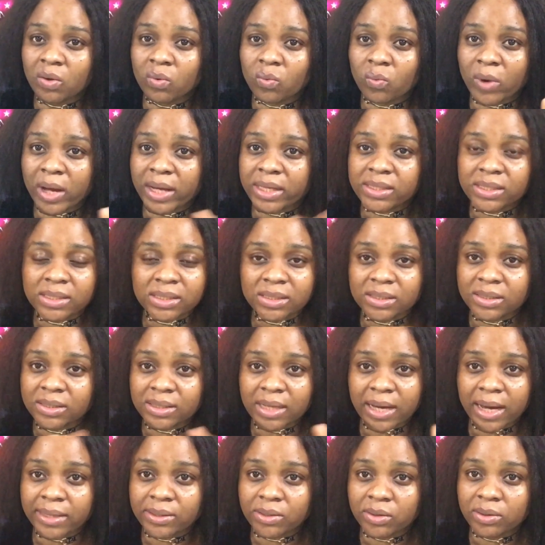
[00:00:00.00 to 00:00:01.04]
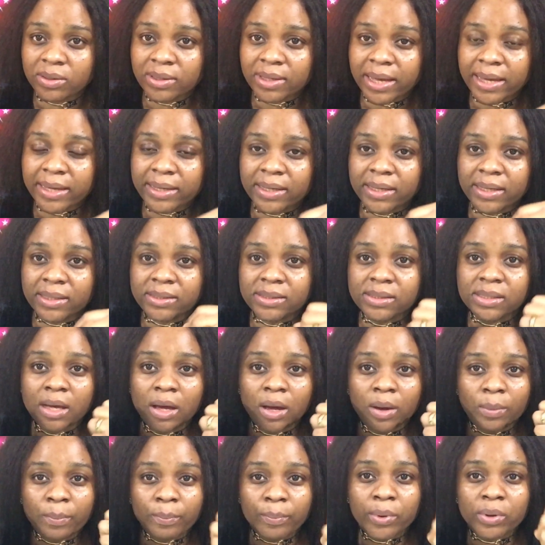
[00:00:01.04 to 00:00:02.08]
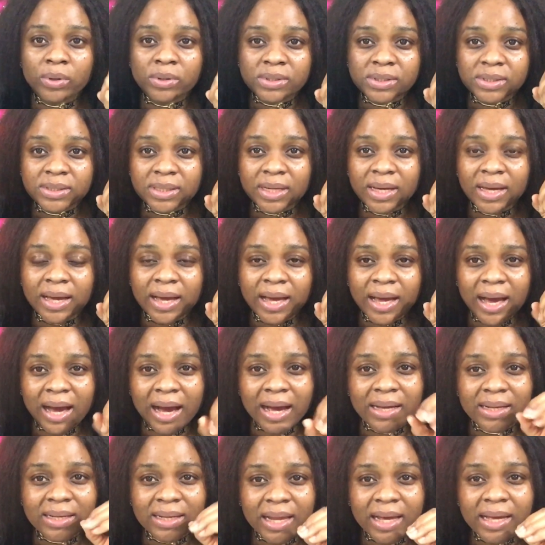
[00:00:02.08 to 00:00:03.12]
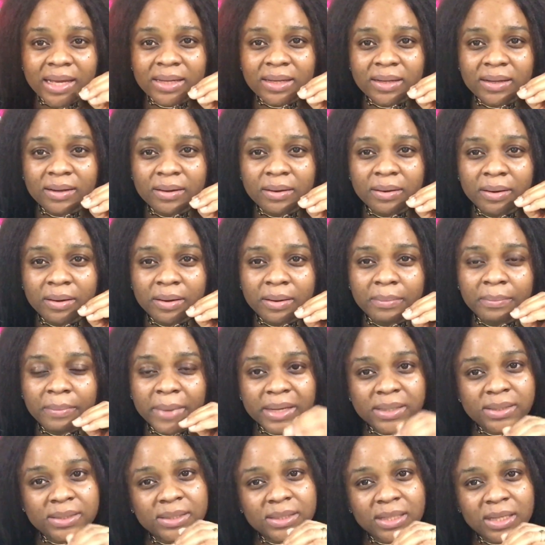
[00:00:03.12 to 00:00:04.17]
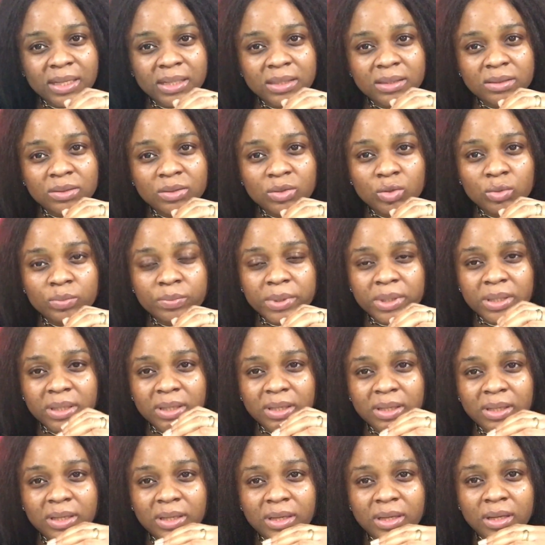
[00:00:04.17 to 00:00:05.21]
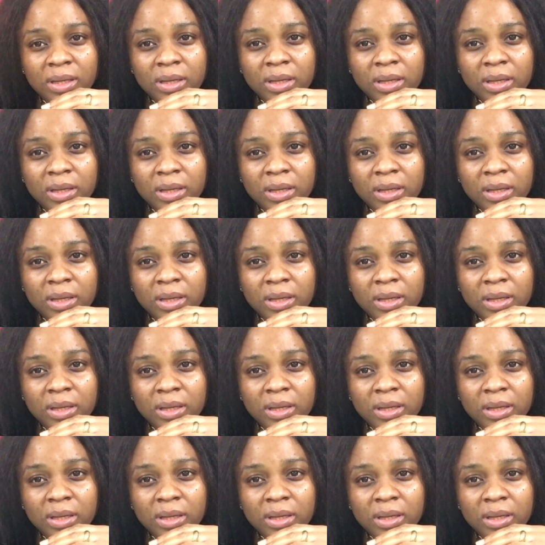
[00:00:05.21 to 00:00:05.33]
whitening. I don't like it, but I like my skin to be